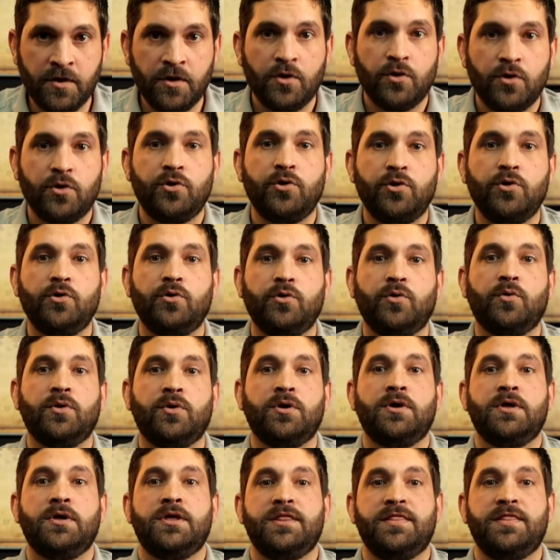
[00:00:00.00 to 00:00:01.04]
who
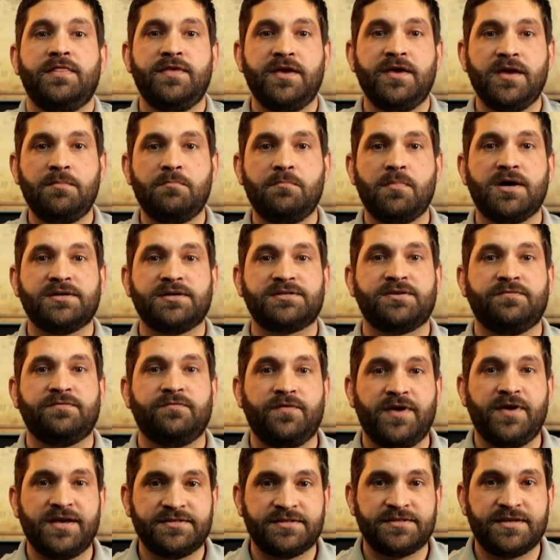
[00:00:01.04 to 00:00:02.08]
then must
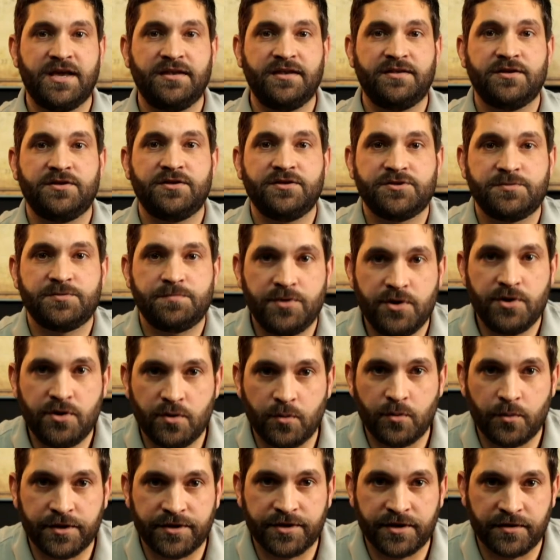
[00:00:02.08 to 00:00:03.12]
investigate the
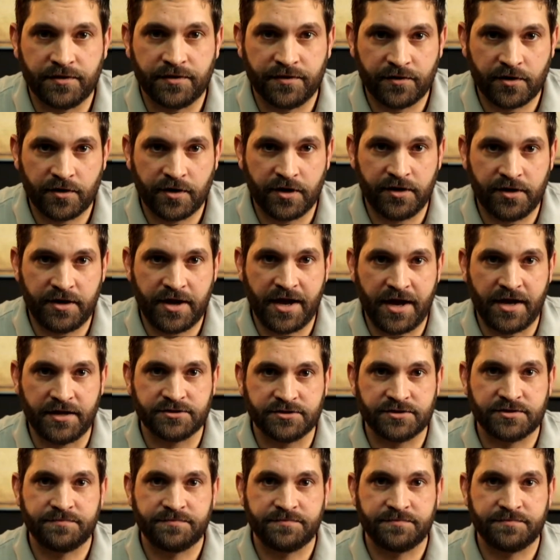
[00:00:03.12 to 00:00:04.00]
dispute within 30 days.